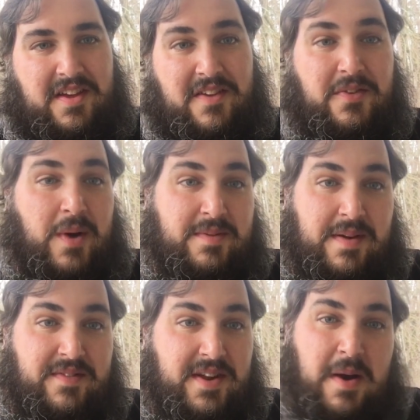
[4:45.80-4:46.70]
If you watch my
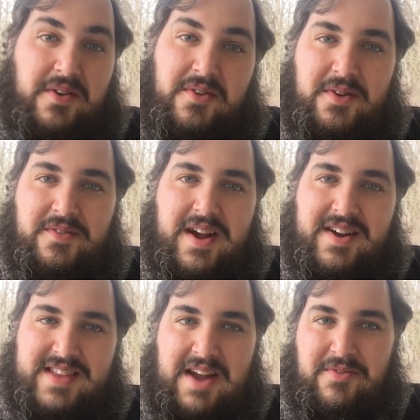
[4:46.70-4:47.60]
video about
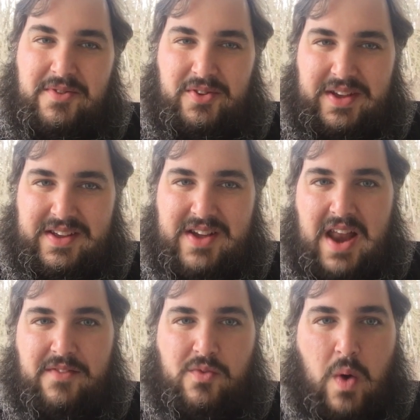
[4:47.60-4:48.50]
coronavirus, I really
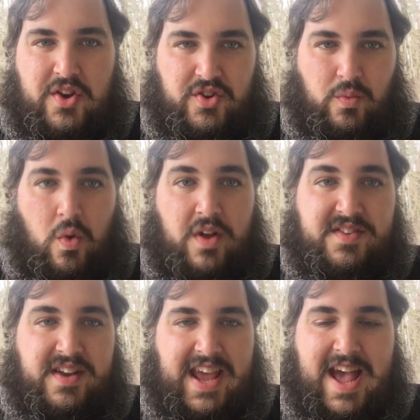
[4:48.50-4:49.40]
kind of question what's
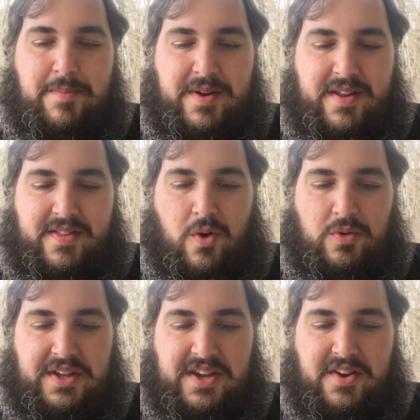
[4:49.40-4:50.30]
going to happen in the
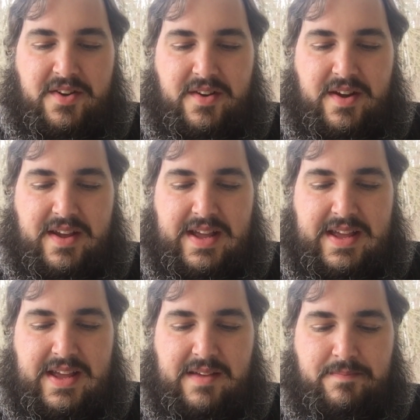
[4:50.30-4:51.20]
holy year.
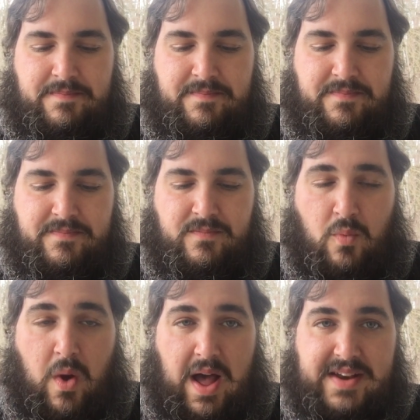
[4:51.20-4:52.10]

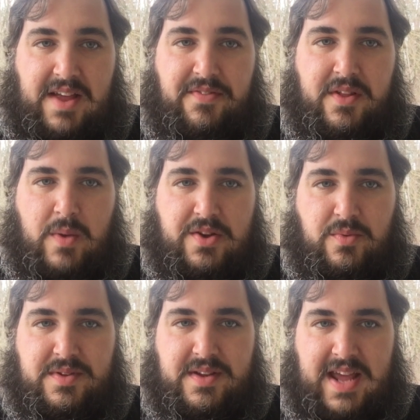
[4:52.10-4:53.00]
Well, I definitely question
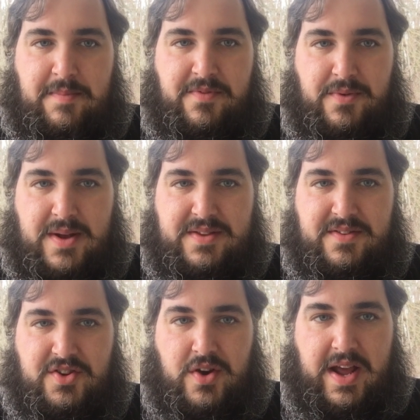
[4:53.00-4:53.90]
what's going to happen for the rest of
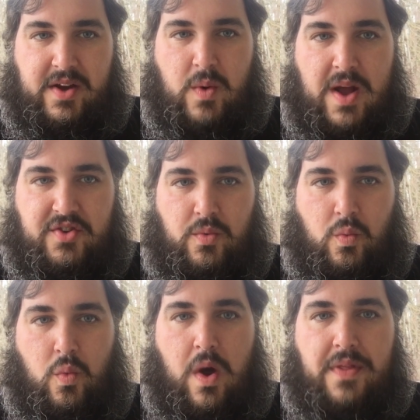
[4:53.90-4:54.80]
this year, and I
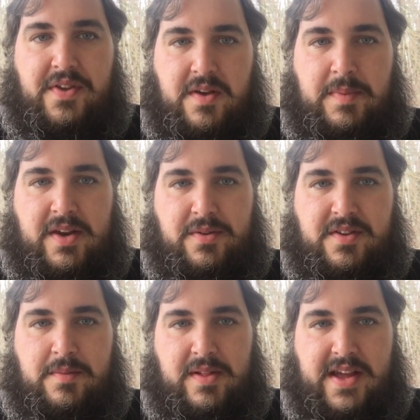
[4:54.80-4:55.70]
question what the Camino is
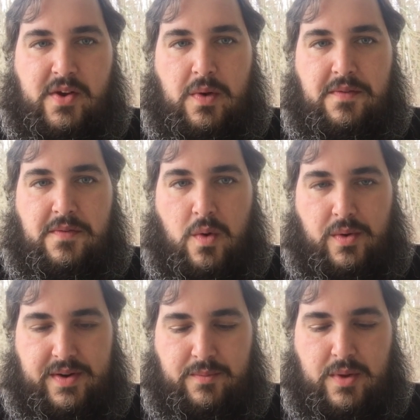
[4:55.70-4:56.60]
going to be like going
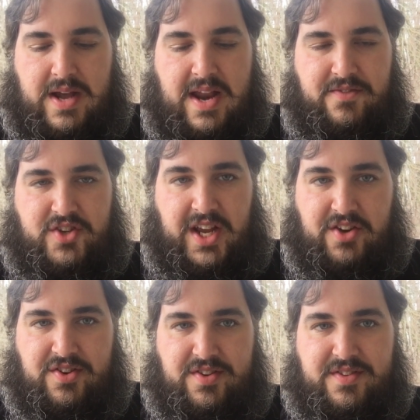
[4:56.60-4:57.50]
forward, what kind of
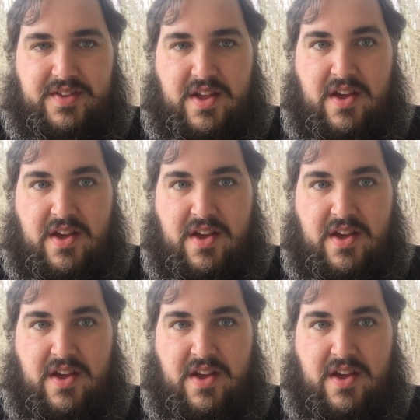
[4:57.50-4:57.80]
changes